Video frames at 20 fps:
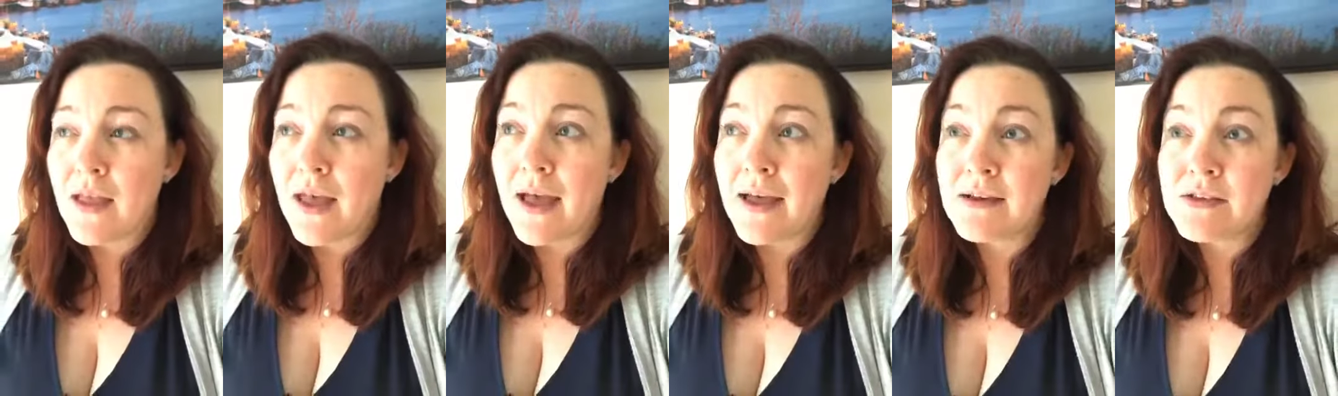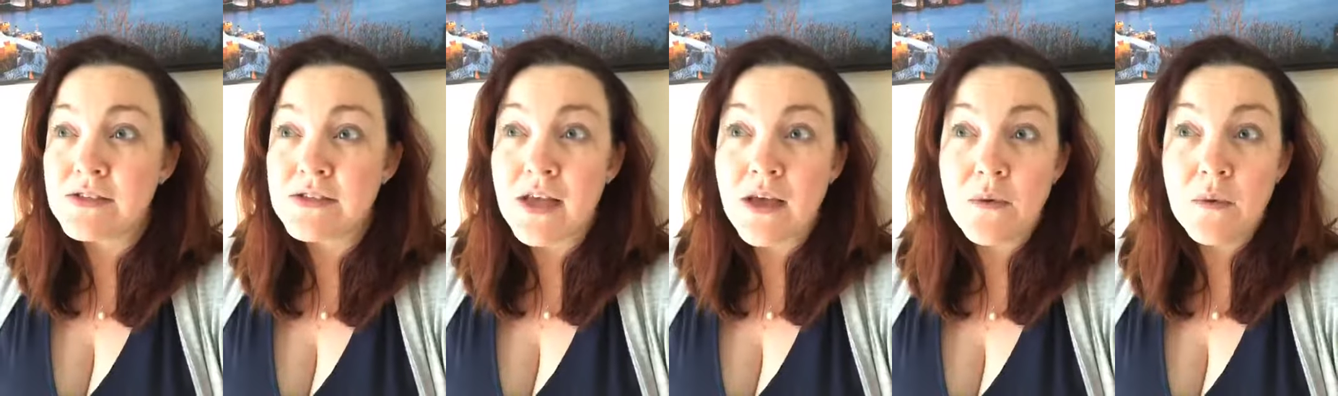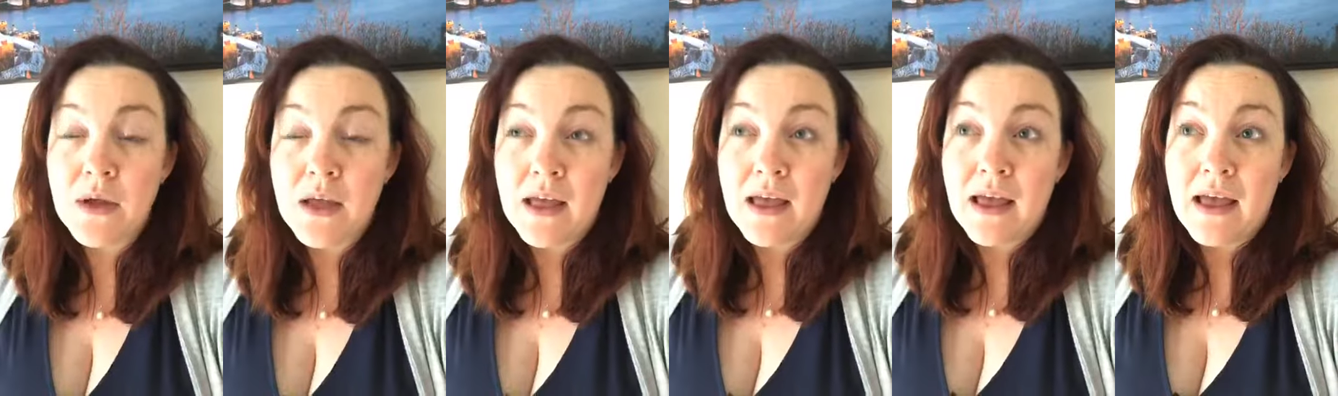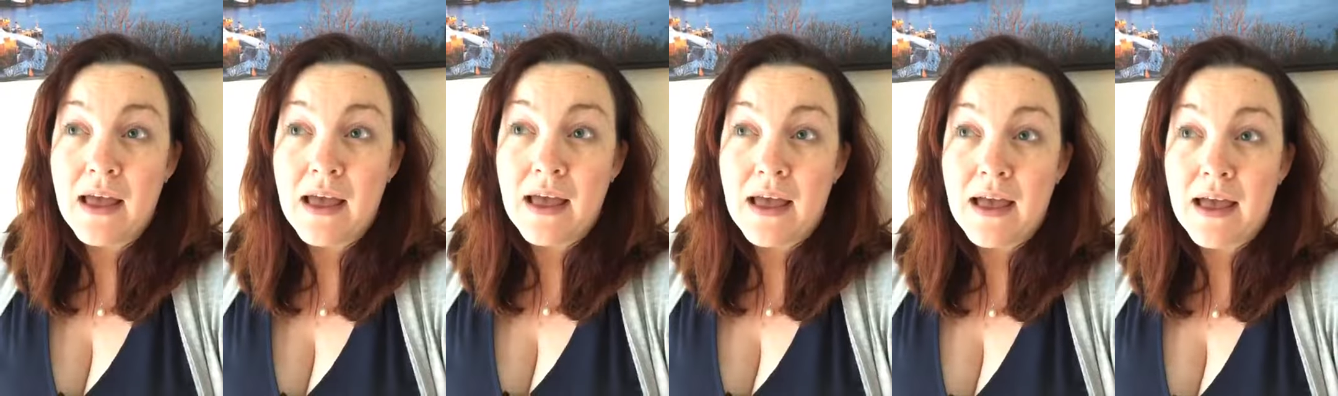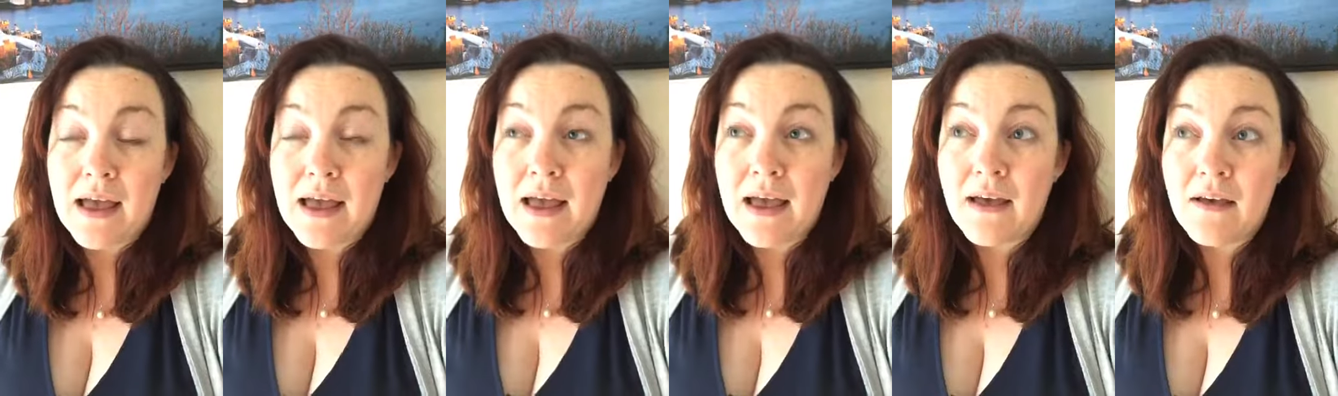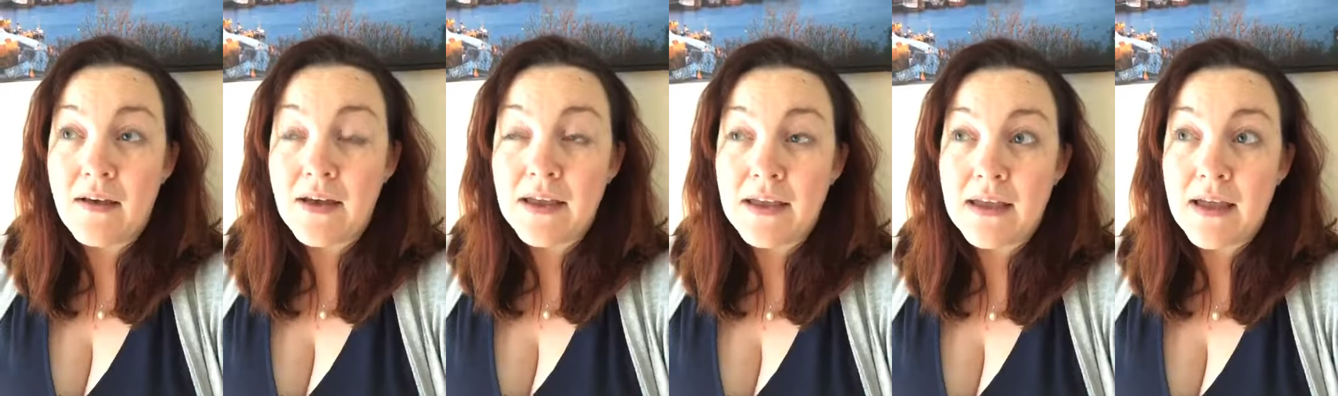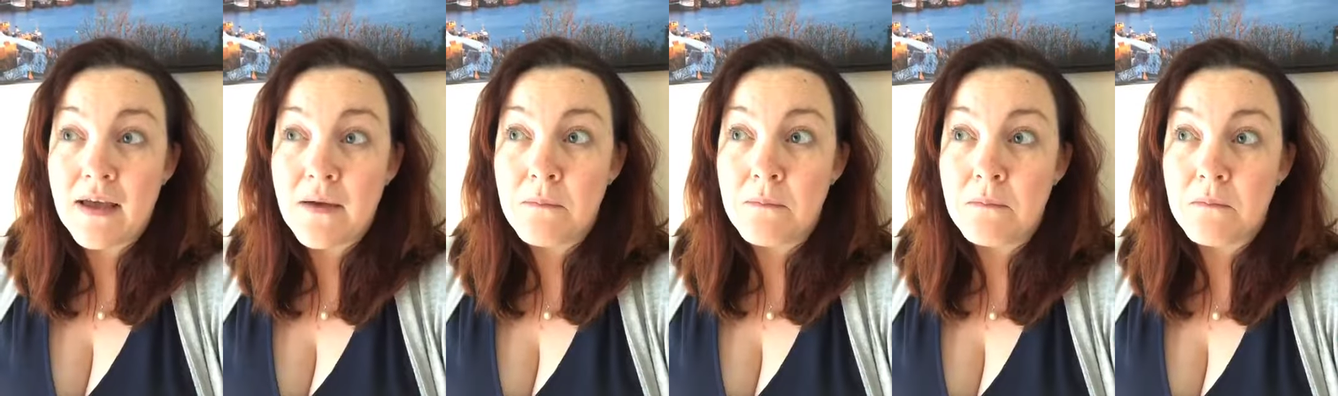And so
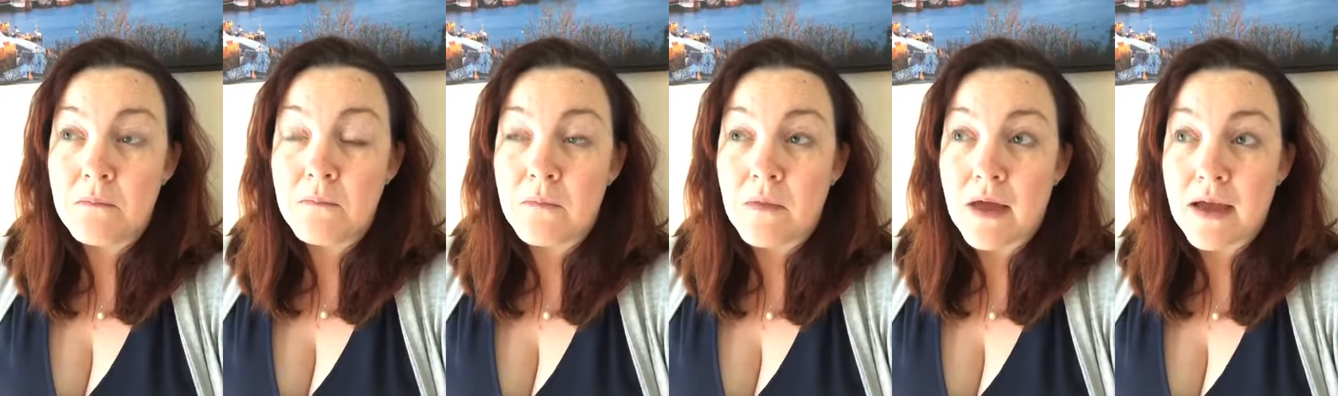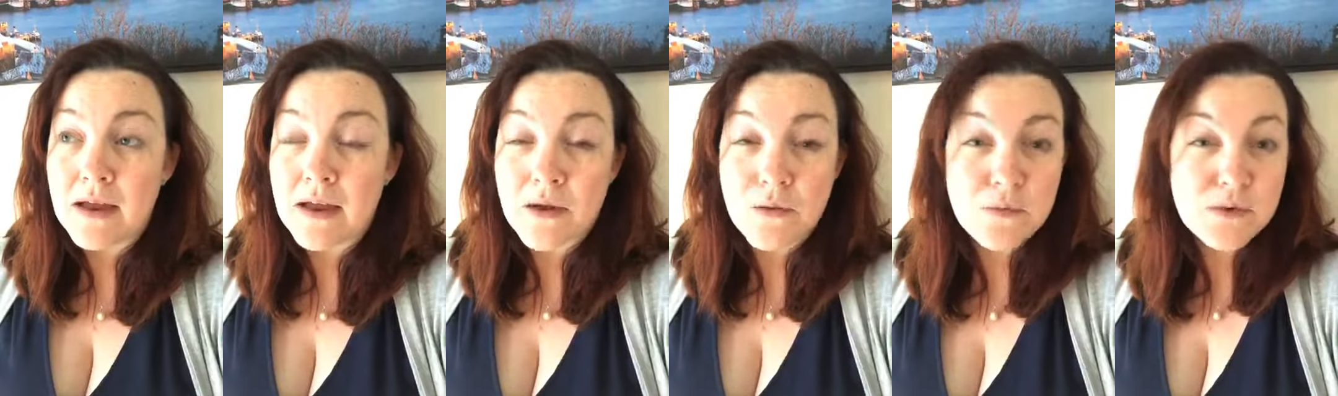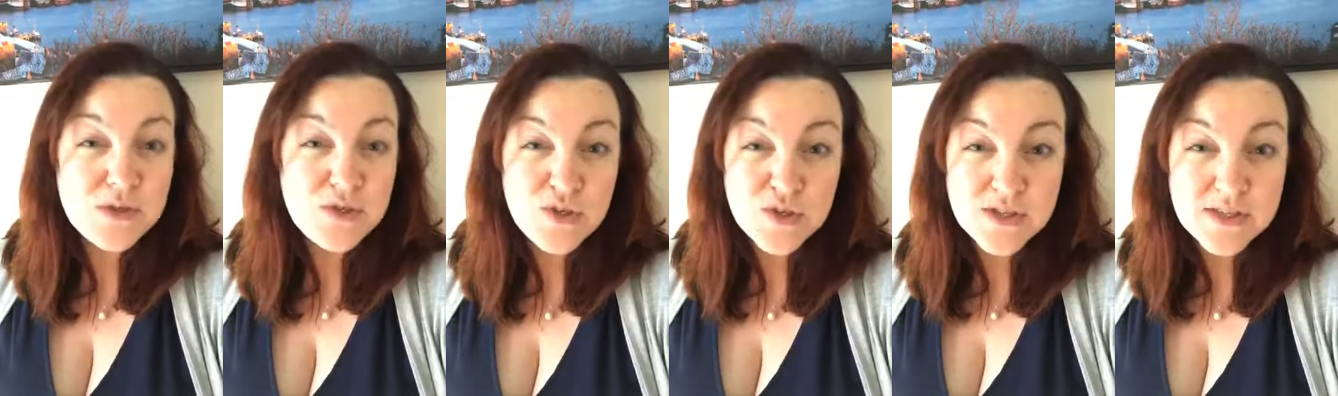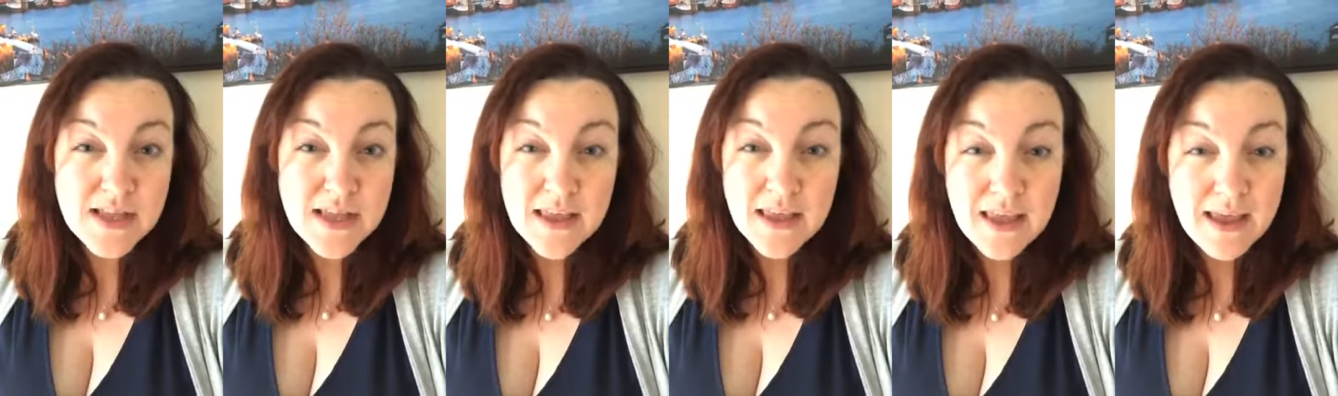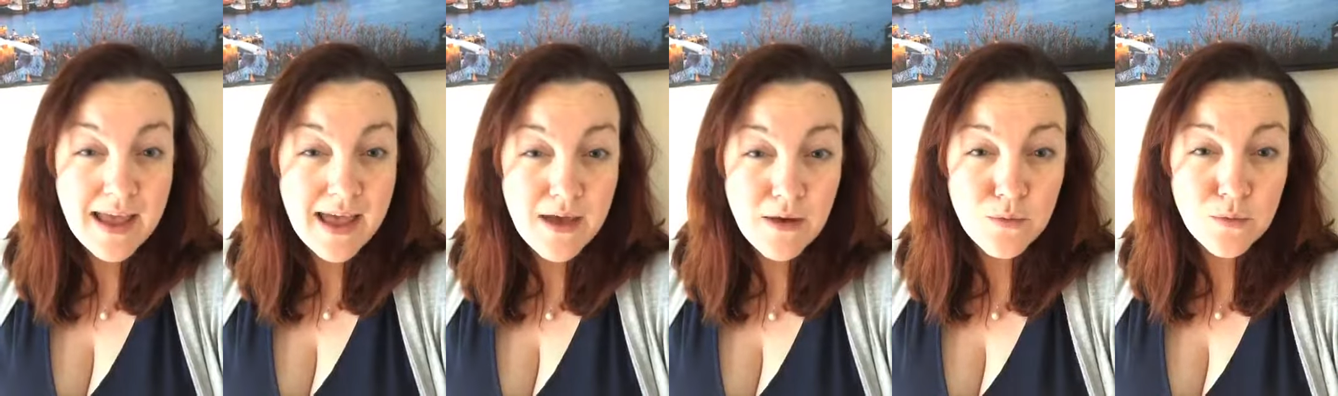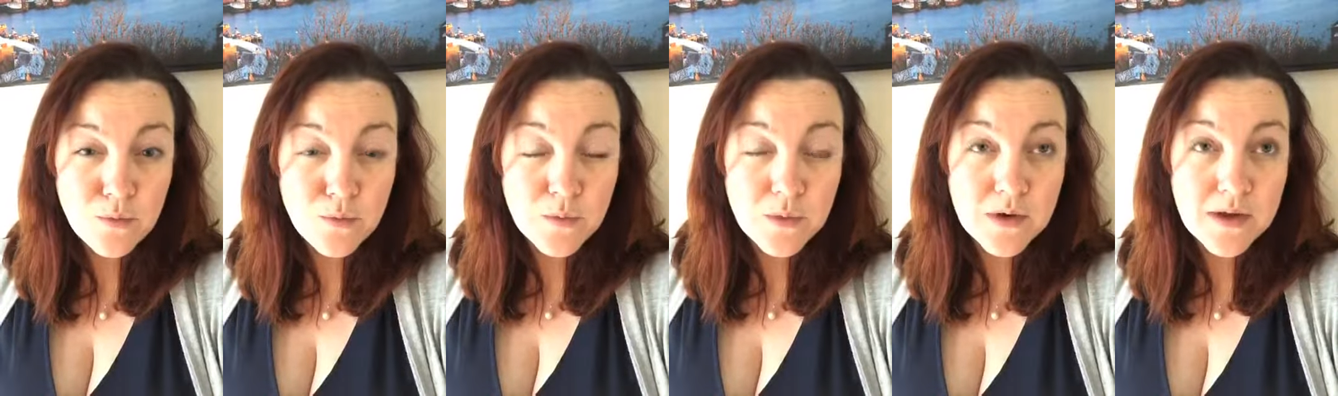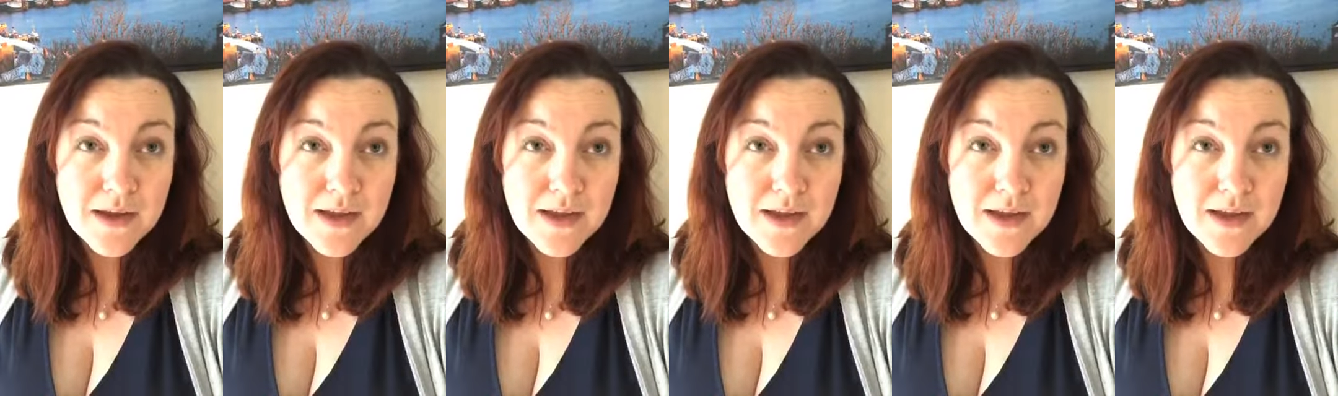I was just thinking how